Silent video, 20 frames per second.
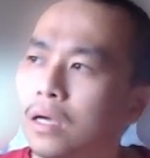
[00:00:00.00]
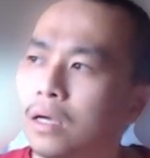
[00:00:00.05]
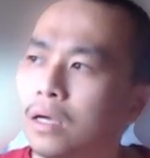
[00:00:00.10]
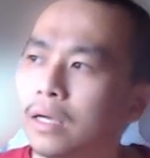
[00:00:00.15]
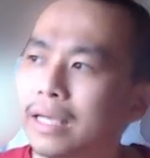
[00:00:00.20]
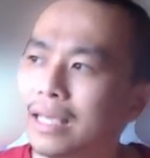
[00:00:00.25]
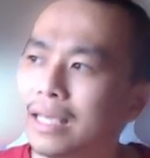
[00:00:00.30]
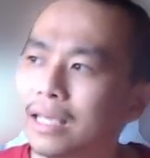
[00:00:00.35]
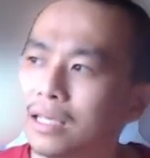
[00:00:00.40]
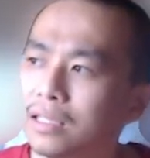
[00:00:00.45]

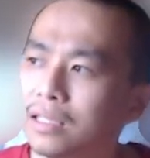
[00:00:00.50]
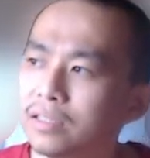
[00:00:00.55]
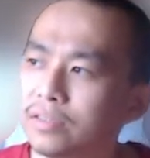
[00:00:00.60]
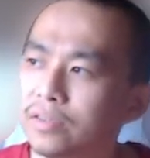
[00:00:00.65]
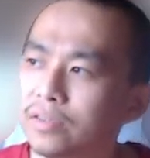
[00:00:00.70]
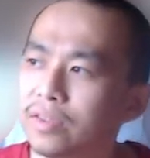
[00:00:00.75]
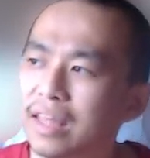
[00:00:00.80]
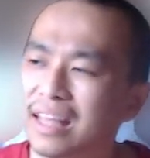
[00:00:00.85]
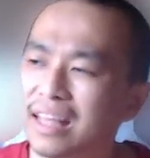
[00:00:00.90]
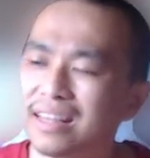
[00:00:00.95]
is
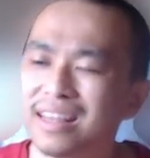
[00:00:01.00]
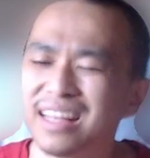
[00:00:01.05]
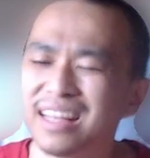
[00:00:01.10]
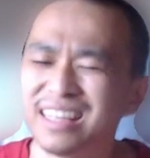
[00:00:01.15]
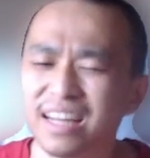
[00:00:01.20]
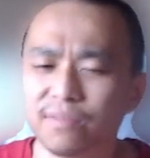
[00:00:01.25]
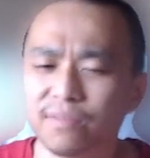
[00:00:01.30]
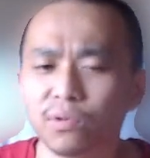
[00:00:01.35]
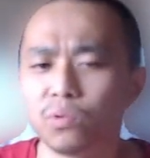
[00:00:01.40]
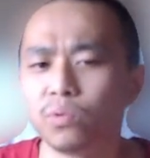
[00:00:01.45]
they
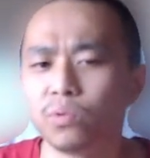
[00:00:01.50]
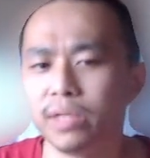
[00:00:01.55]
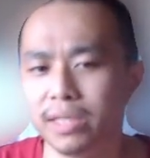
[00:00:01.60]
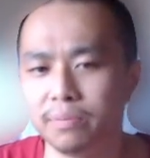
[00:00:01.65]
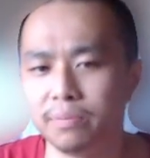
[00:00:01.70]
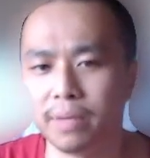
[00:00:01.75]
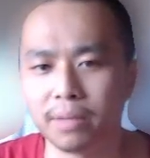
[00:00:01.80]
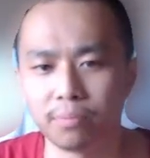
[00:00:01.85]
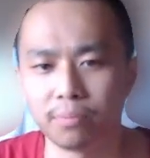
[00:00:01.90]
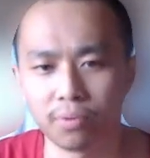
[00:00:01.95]
never really
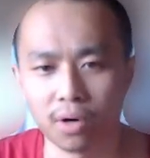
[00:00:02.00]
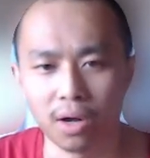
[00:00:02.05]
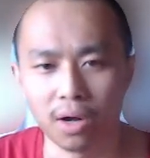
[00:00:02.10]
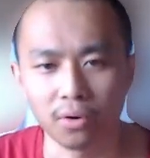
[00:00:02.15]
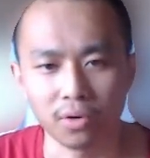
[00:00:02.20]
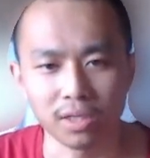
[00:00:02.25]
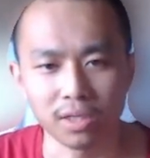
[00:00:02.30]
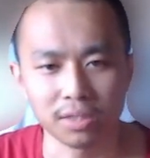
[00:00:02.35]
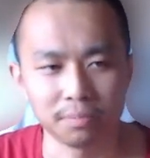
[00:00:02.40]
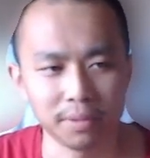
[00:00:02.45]
make
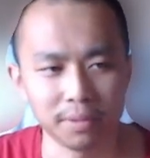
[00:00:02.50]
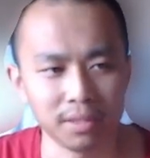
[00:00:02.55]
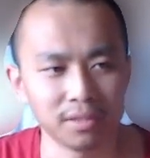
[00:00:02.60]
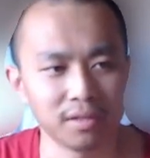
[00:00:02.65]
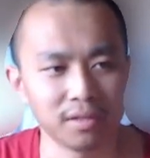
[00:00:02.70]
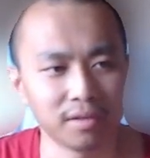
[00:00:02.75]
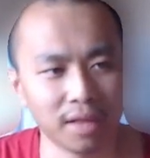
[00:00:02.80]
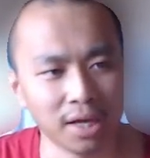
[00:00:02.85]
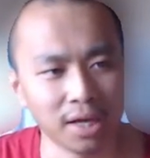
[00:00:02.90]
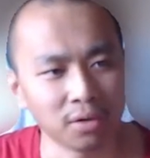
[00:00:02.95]
progress because
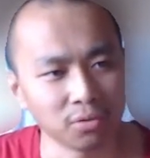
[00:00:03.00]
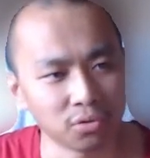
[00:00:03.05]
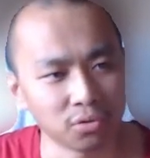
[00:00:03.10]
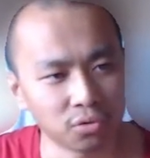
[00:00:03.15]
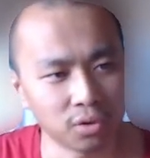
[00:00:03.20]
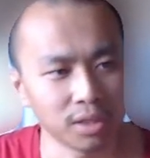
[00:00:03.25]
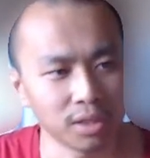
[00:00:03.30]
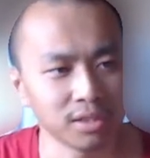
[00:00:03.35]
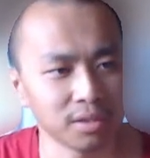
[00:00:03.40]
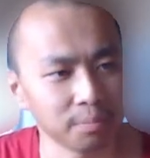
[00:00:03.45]
they don't
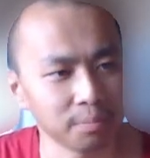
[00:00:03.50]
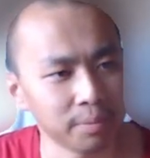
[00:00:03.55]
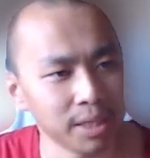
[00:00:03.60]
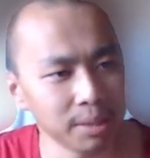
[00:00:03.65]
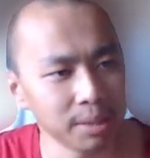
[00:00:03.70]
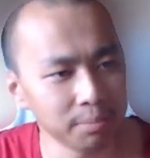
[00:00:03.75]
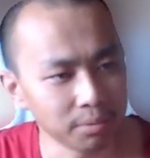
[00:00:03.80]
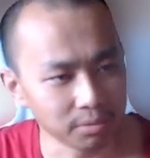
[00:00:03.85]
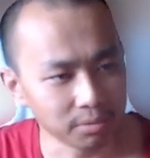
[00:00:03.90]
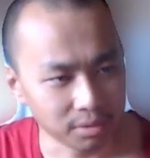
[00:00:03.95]
trust the
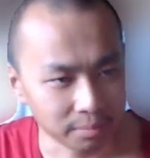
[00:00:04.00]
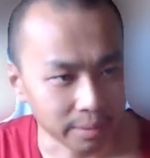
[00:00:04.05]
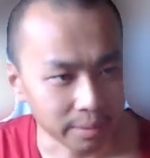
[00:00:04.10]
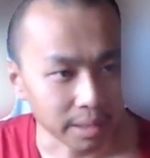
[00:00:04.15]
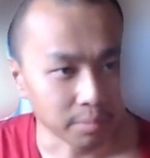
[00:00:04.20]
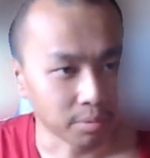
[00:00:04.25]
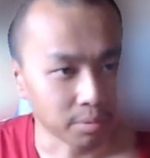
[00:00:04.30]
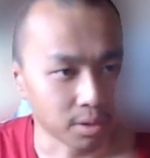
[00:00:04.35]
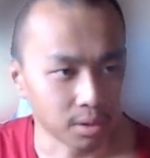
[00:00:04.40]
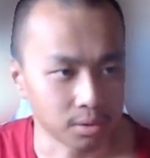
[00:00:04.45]
people to make
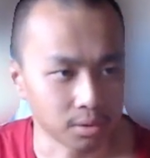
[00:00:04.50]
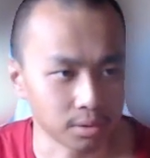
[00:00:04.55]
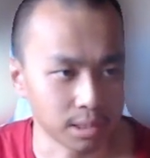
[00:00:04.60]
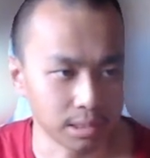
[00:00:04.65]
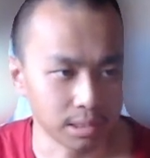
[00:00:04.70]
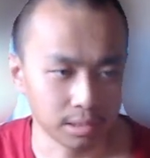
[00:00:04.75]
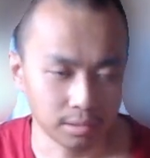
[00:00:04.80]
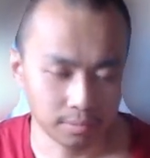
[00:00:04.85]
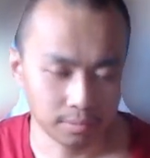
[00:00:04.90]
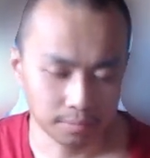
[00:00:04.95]

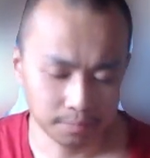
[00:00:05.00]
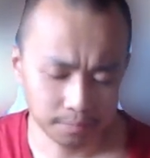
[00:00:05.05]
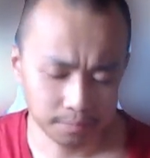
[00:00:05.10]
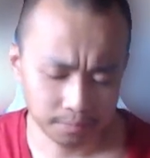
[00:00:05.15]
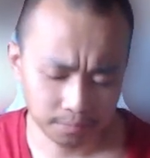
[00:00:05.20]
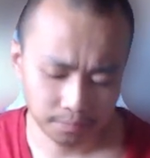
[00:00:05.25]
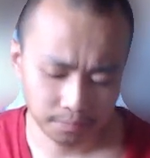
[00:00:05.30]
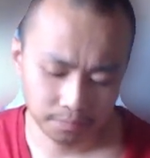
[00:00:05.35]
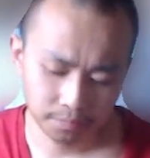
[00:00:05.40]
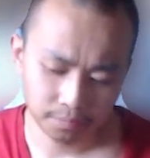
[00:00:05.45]
progress.
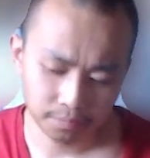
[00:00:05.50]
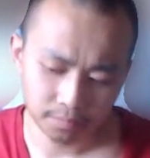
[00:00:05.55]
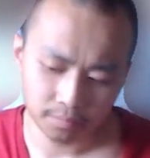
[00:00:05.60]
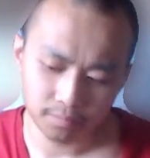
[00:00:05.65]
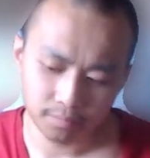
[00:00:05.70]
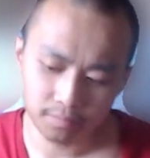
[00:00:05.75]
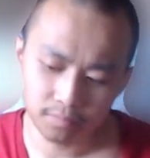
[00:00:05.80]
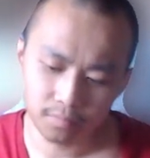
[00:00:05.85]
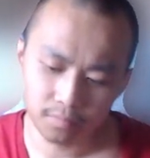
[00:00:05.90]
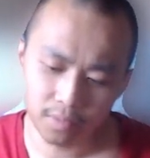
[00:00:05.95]

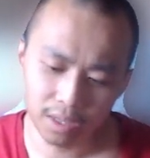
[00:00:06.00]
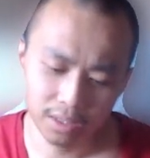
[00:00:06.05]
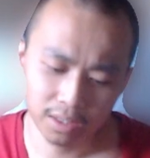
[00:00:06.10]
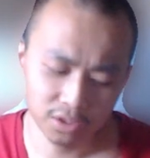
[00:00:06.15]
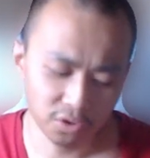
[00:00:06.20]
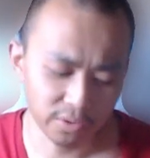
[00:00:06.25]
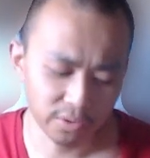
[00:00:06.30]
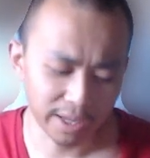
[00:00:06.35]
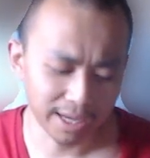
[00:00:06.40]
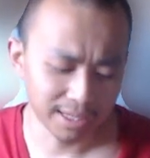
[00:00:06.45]
So
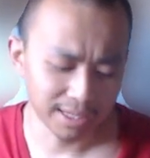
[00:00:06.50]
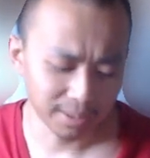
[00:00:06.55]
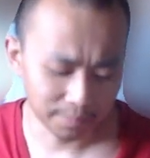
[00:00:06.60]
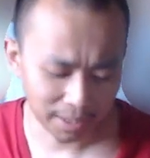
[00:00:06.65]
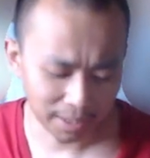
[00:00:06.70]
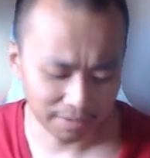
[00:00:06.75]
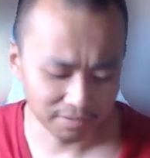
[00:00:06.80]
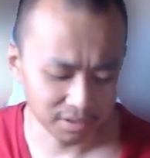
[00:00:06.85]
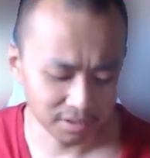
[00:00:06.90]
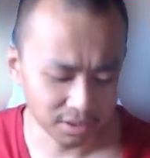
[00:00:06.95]
they end up
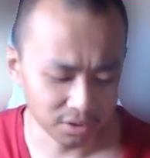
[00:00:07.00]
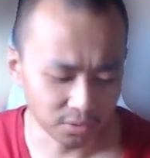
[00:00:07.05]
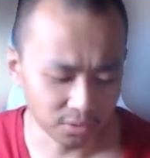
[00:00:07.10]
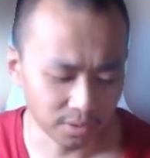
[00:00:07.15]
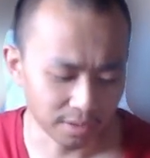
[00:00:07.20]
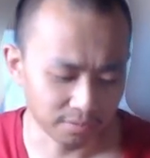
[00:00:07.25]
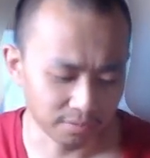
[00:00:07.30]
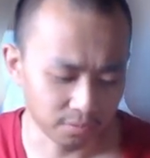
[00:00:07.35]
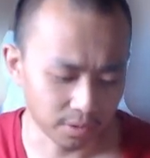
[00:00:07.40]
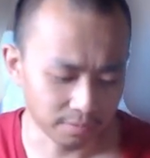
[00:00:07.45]
having to do
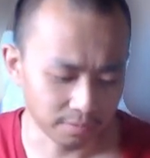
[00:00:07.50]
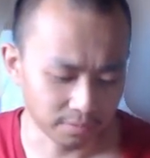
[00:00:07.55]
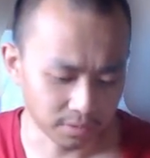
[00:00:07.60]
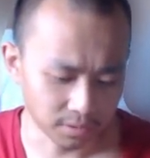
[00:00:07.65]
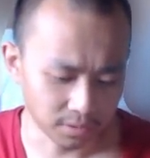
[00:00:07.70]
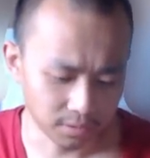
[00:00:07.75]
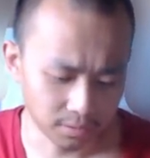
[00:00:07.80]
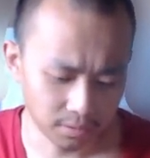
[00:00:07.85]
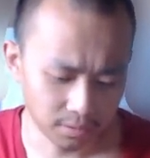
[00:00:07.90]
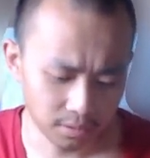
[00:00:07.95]
that forever.
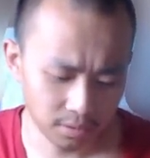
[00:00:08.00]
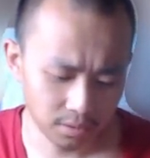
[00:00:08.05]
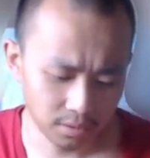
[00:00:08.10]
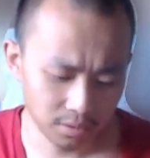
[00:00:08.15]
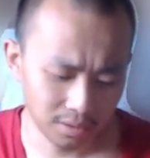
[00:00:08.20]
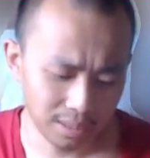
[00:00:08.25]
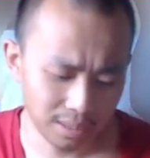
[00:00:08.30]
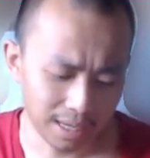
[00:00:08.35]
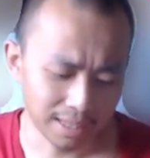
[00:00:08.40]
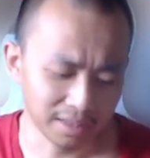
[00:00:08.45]

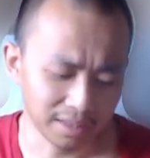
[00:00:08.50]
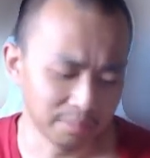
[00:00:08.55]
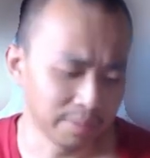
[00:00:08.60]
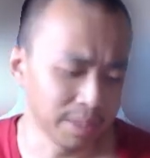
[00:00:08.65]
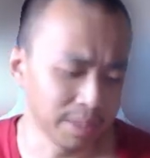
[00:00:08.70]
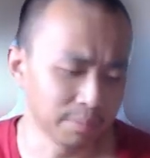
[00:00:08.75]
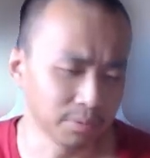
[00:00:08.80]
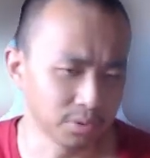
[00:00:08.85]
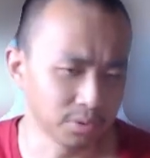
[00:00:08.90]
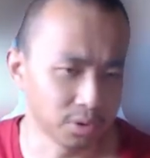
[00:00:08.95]
And the
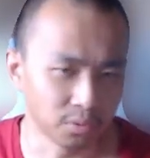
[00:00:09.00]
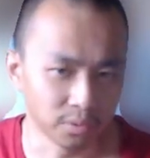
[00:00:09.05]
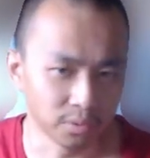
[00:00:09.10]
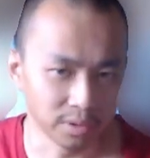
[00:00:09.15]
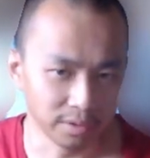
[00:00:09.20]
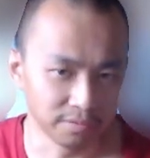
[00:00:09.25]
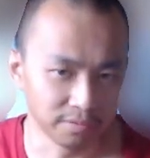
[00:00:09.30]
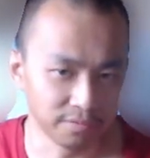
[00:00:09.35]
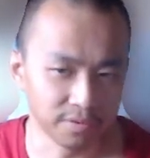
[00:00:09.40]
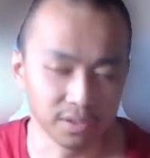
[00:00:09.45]
people don't really
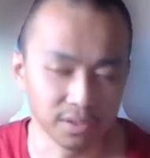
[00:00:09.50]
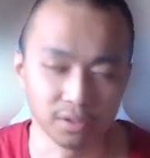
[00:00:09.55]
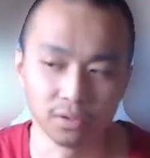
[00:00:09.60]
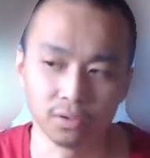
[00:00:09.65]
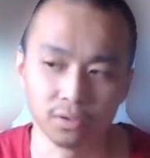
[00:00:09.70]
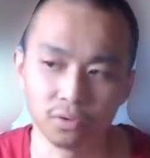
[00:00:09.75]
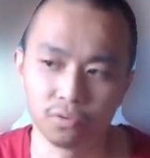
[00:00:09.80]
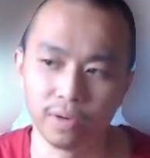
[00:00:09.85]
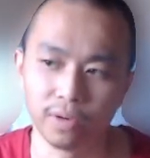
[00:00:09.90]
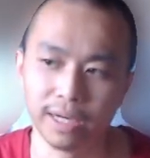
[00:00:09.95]
feel
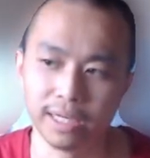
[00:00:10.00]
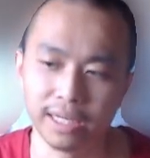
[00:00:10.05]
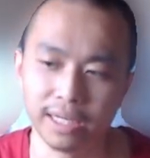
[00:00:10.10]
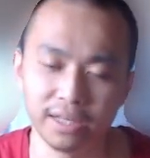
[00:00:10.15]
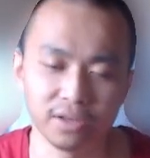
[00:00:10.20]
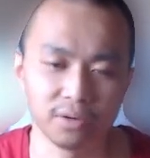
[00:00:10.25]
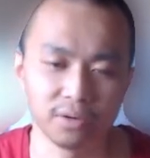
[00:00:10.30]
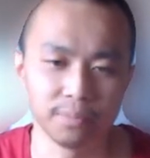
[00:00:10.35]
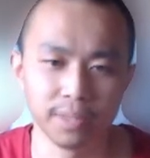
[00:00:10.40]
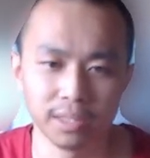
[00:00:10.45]
great
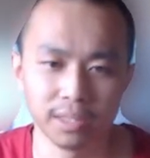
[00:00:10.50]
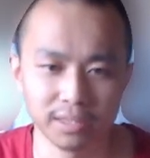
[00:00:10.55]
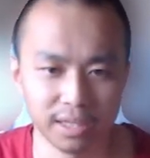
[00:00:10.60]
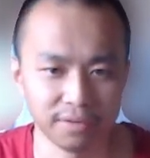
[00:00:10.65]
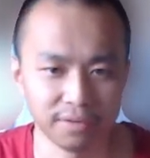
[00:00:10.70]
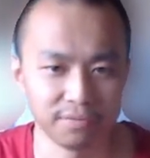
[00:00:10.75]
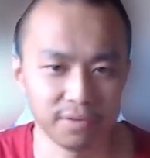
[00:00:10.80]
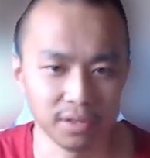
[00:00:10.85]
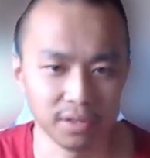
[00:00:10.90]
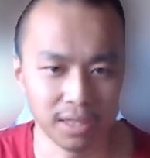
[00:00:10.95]
either because they
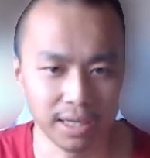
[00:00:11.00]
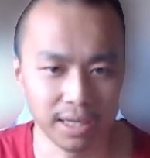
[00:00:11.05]
feel like